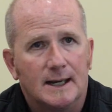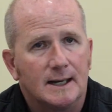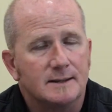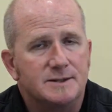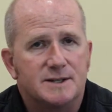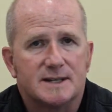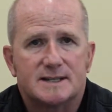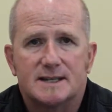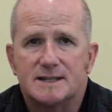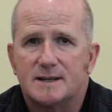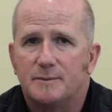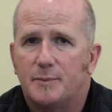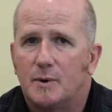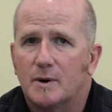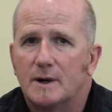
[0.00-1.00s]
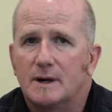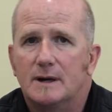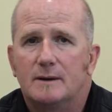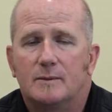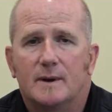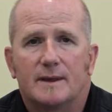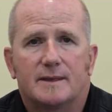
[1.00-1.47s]
Just as
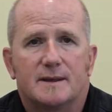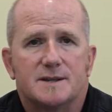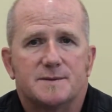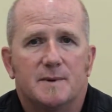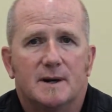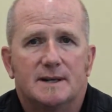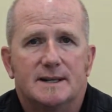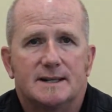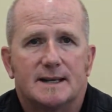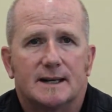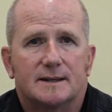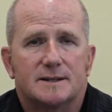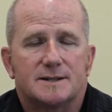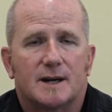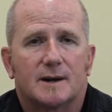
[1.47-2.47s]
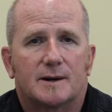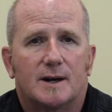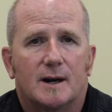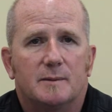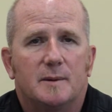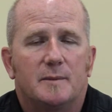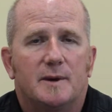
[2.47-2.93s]
important with the smoke detectors, our
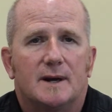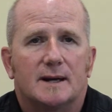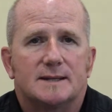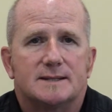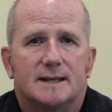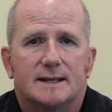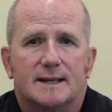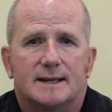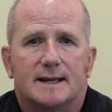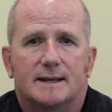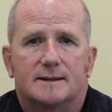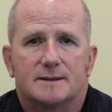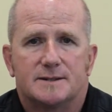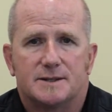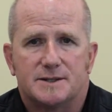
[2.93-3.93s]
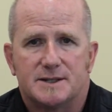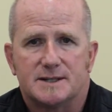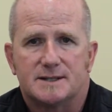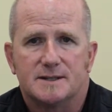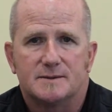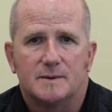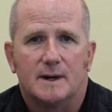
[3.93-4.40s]
carbon monoxide detectors are
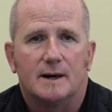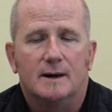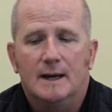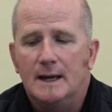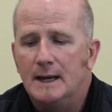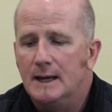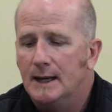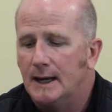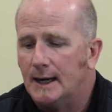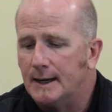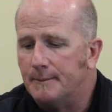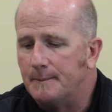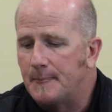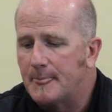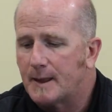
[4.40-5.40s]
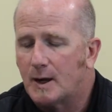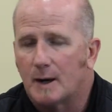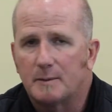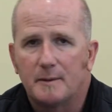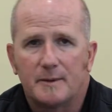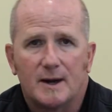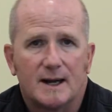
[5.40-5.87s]
just as well.
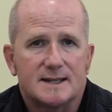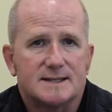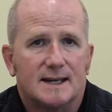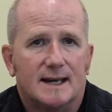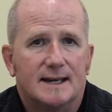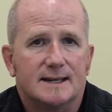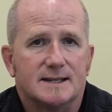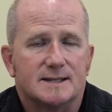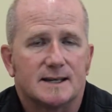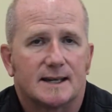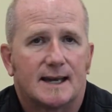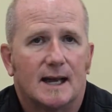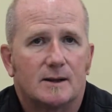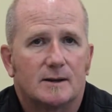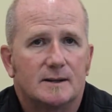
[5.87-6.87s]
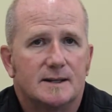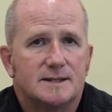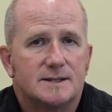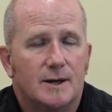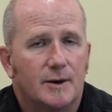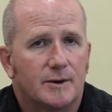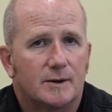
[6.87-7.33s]
Carbon monoxide is a
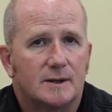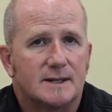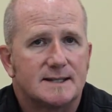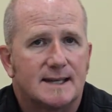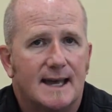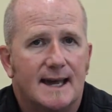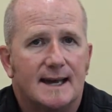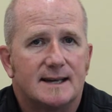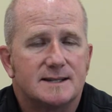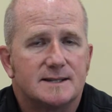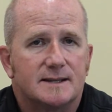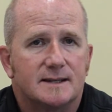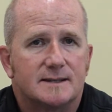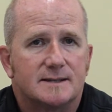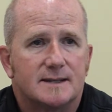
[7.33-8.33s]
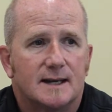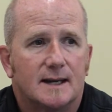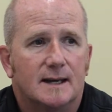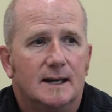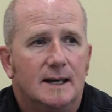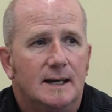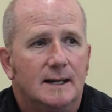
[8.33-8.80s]
colorless, odorless gas
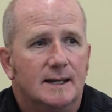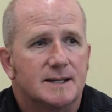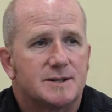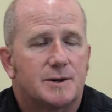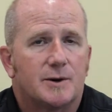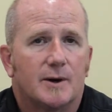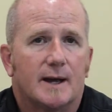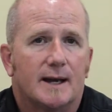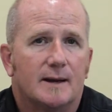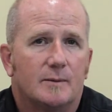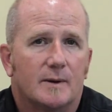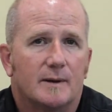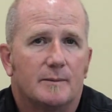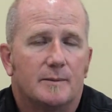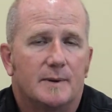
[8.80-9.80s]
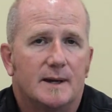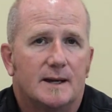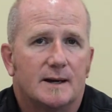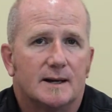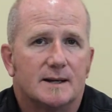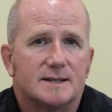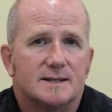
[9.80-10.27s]
that's created
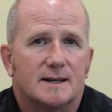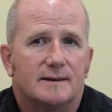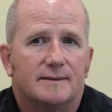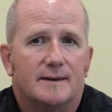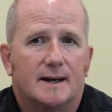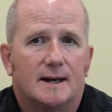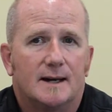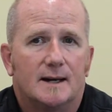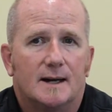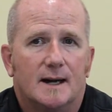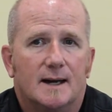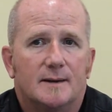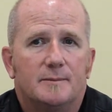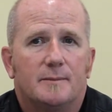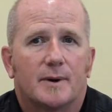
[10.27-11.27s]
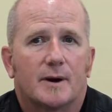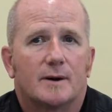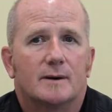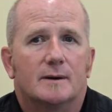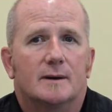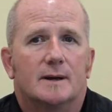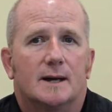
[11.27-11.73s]
because of
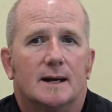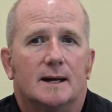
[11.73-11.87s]
unburned